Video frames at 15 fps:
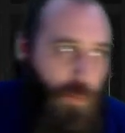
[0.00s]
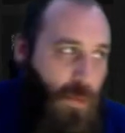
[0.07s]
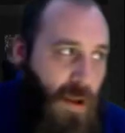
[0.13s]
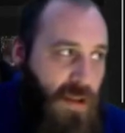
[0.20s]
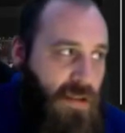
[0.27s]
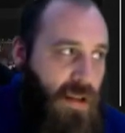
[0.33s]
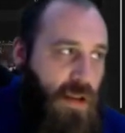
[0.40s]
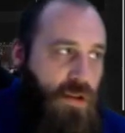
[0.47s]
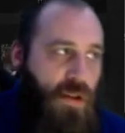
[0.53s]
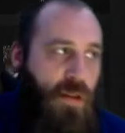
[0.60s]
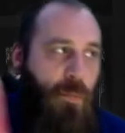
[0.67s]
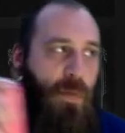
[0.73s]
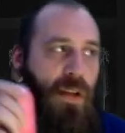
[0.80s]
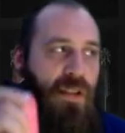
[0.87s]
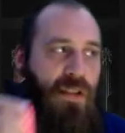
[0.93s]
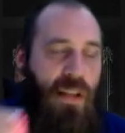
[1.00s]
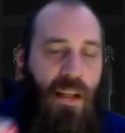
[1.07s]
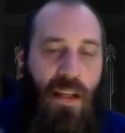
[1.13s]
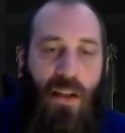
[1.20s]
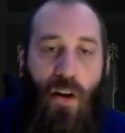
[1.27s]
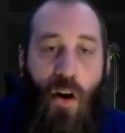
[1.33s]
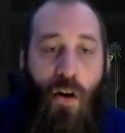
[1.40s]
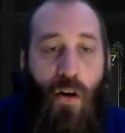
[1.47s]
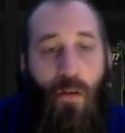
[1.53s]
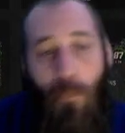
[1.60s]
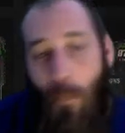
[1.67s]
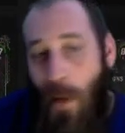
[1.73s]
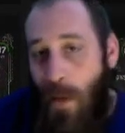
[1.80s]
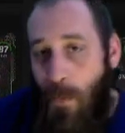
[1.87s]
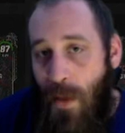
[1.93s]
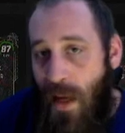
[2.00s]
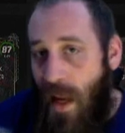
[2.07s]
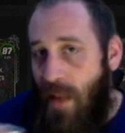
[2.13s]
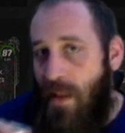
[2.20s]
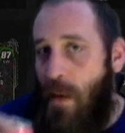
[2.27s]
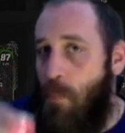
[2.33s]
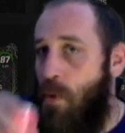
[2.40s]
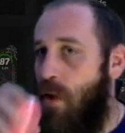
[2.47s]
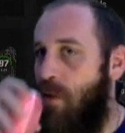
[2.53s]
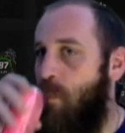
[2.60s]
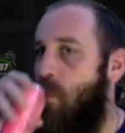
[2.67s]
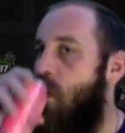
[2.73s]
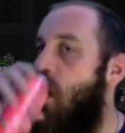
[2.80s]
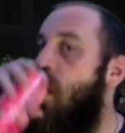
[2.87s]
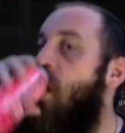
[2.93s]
PlayStation and PC, y'all may be at that price point.